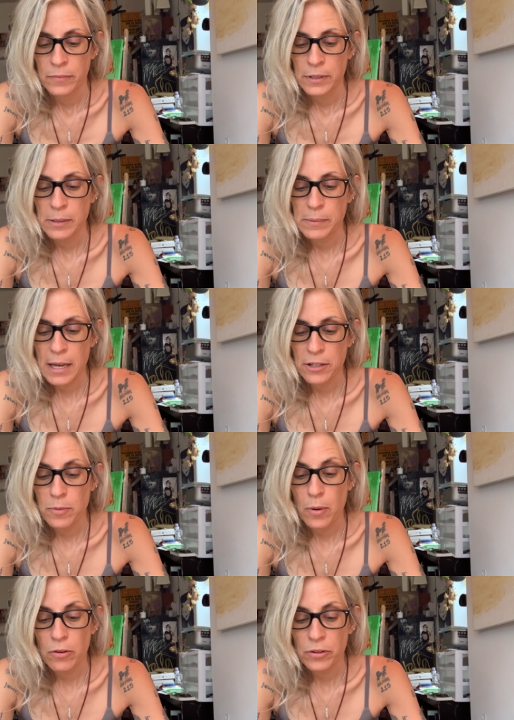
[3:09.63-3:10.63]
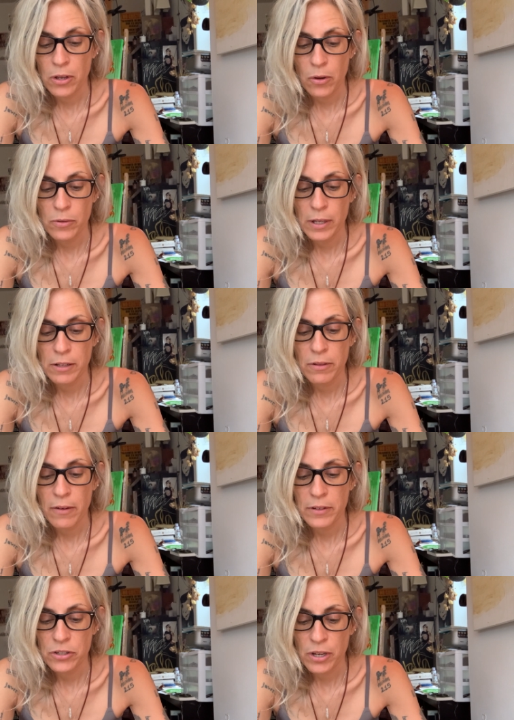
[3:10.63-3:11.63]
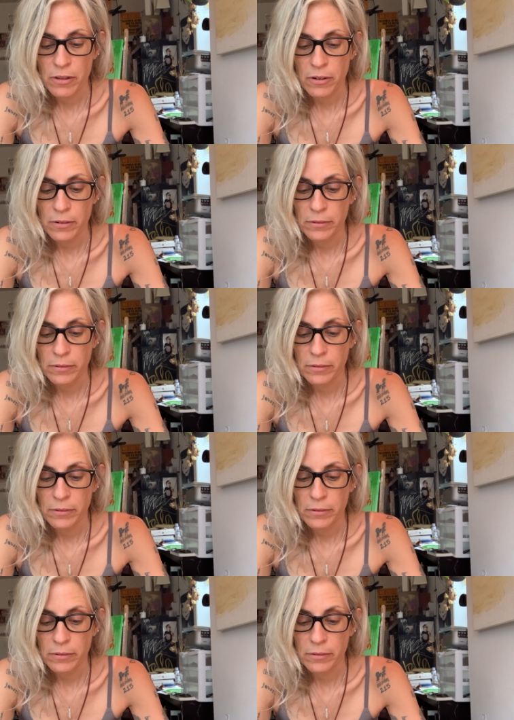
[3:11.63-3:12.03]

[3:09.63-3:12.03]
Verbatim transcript: Deep down, you both know that you love each other.